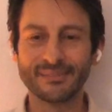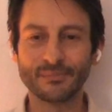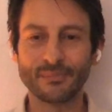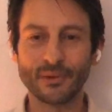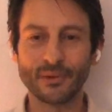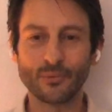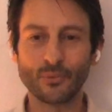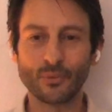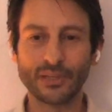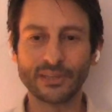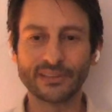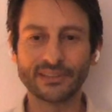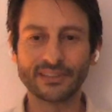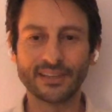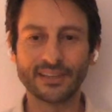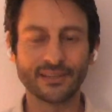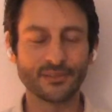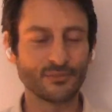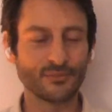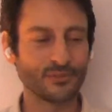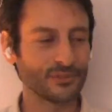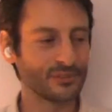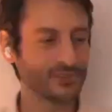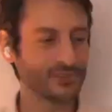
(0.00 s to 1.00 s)
one day
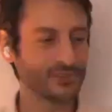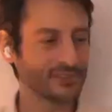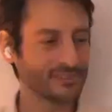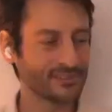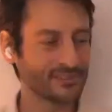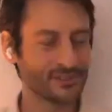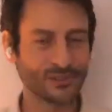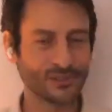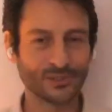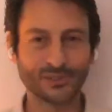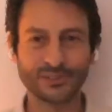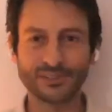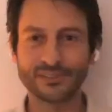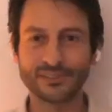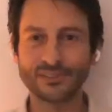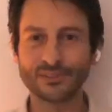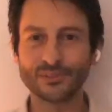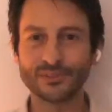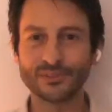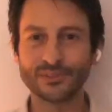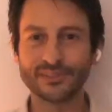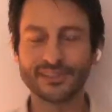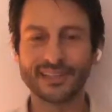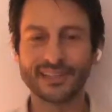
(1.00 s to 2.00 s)
visit turned into a
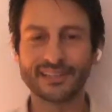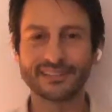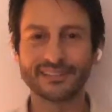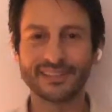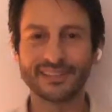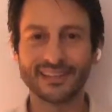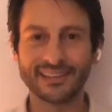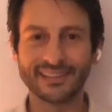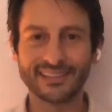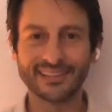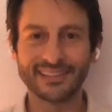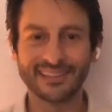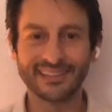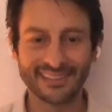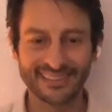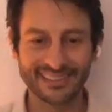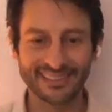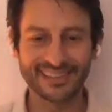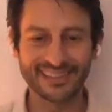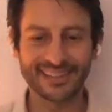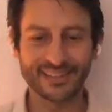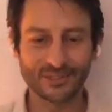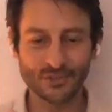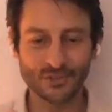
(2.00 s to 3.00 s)
10-day
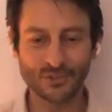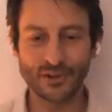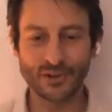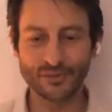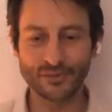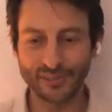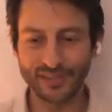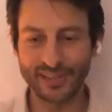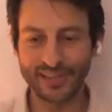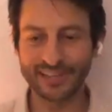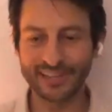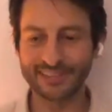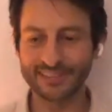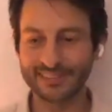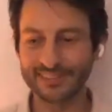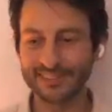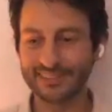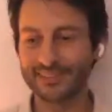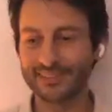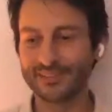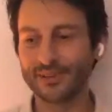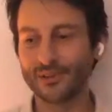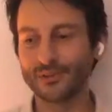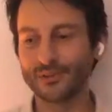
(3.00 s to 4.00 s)
extravaganza
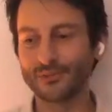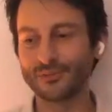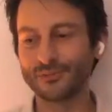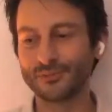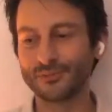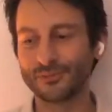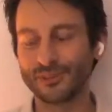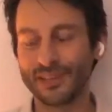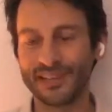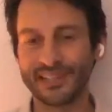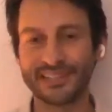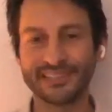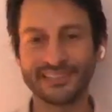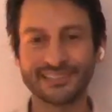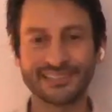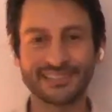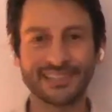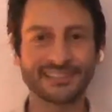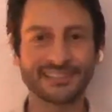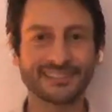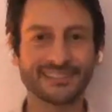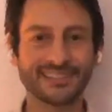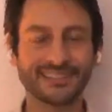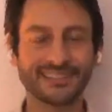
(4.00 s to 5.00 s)
of daily
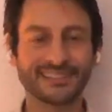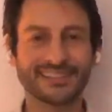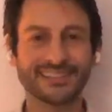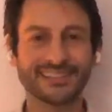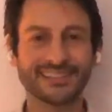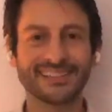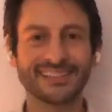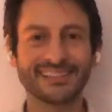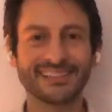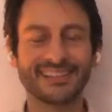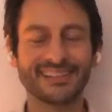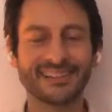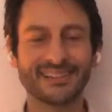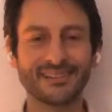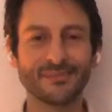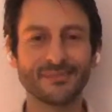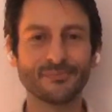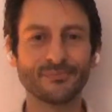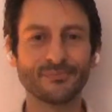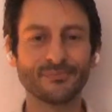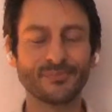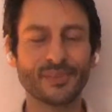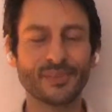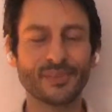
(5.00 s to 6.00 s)
satsang,
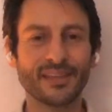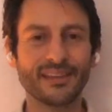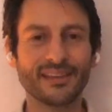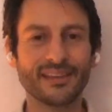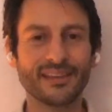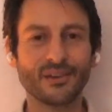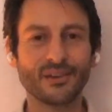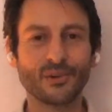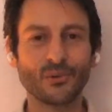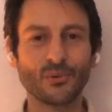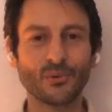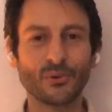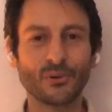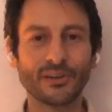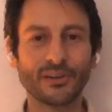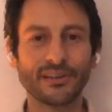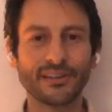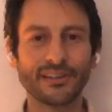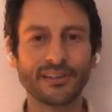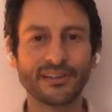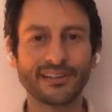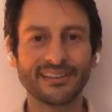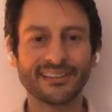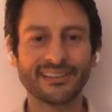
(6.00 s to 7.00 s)

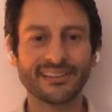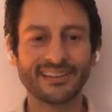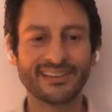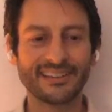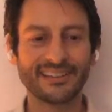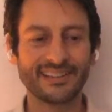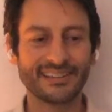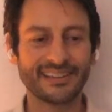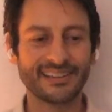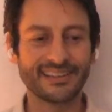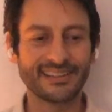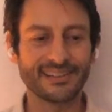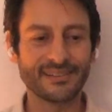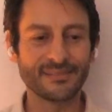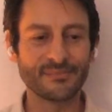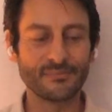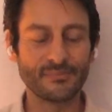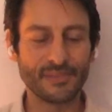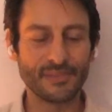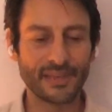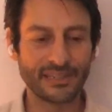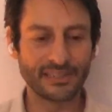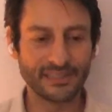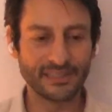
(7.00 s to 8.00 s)
where
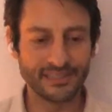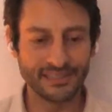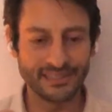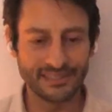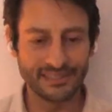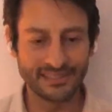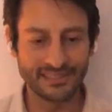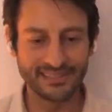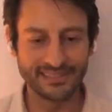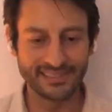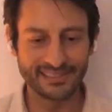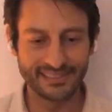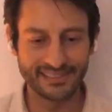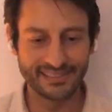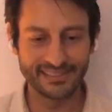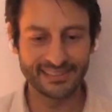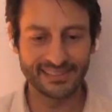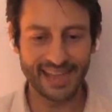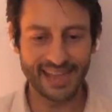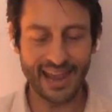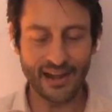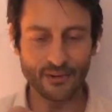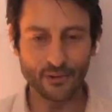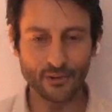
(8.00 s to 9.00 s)
many
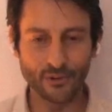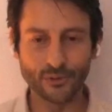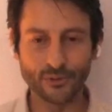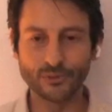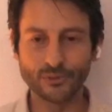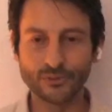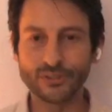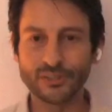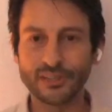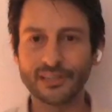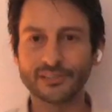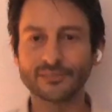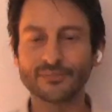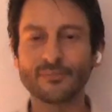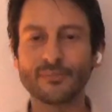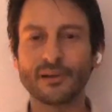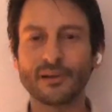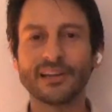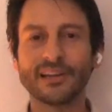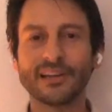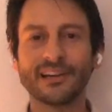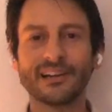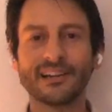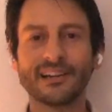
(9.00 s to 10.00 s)
arrows hit
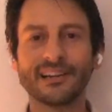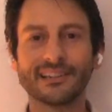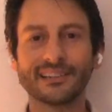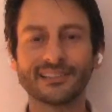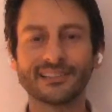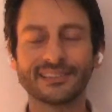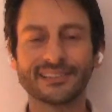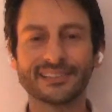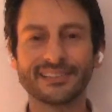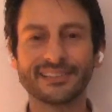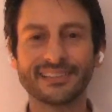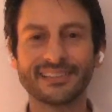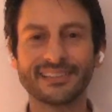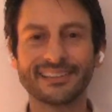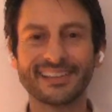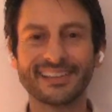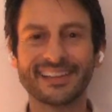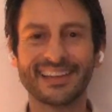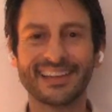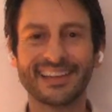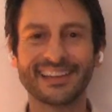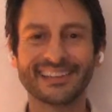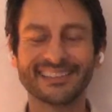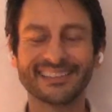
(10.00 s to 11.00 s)
my heart
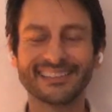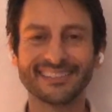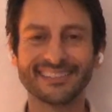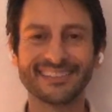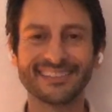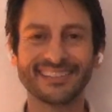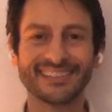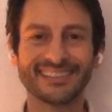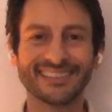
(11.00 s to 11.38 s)
and